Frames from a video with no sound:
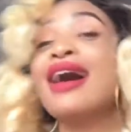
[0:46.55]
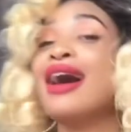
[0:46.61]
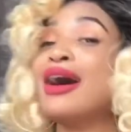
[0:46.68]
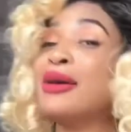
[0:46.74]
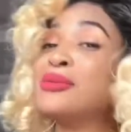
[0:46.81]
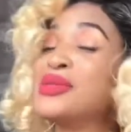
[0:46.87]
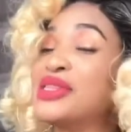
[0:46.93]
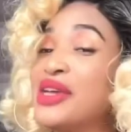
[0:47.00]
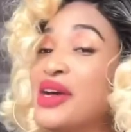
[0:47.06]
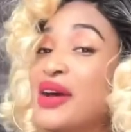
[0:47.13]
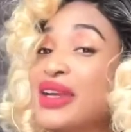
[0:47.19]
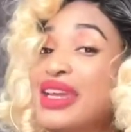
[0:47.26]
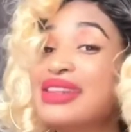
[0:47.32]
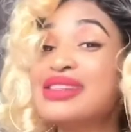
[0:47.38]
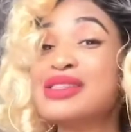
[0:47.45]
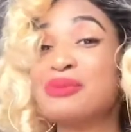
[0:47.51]
I'm
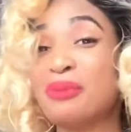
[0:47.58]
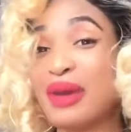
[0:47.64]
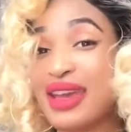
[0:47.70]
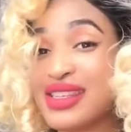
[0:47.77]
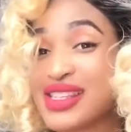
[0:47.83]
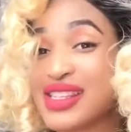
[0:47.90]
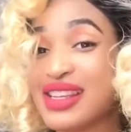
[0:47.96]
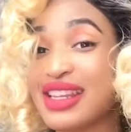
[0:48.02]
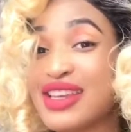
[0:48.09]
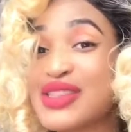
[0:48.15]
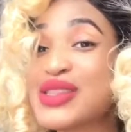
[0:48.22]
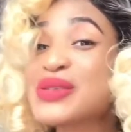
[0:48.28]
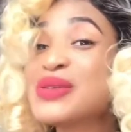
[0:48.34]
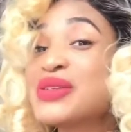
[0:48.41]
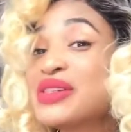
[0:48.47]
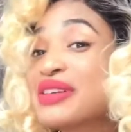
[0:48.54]
talking especially to
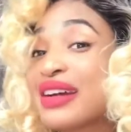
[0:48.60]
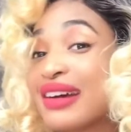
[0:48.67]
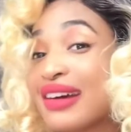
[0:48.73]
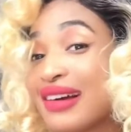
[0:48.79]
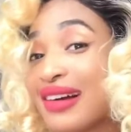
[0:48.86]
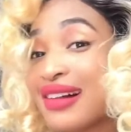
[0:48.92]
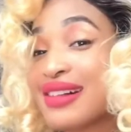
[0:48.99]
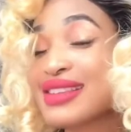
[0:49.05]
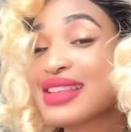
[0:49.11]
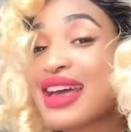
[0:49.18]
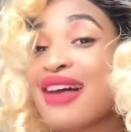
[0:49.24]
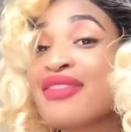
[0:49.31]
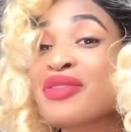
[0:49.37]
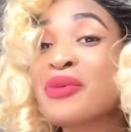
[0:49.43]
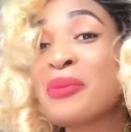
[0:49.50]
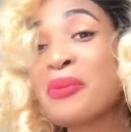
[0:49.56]
the girls
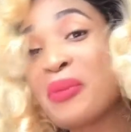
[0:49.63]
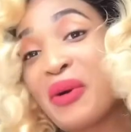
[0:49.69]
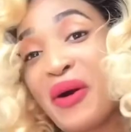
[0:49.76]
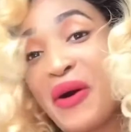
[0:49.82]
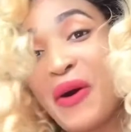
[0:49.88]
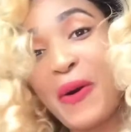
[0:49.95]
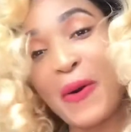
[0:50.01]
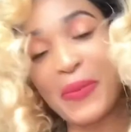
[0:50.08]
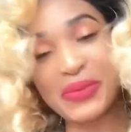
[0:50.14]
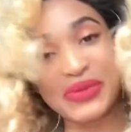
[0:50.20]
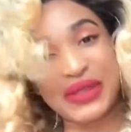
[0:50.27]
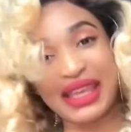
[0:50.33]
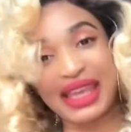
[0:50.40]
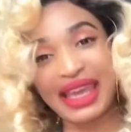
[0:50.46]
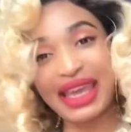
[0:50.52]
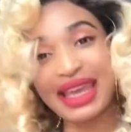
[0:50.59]
and the moms,
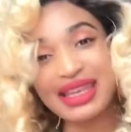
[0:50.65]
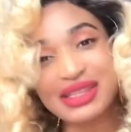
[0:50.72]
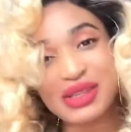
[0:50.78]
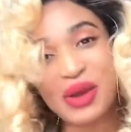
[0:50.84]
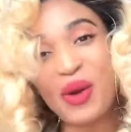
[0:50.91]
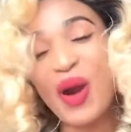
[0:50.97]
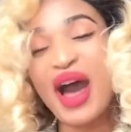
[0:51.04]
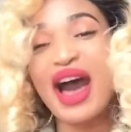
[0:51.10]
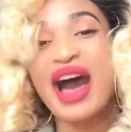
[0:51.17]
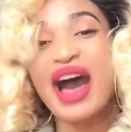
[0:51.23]
okay? So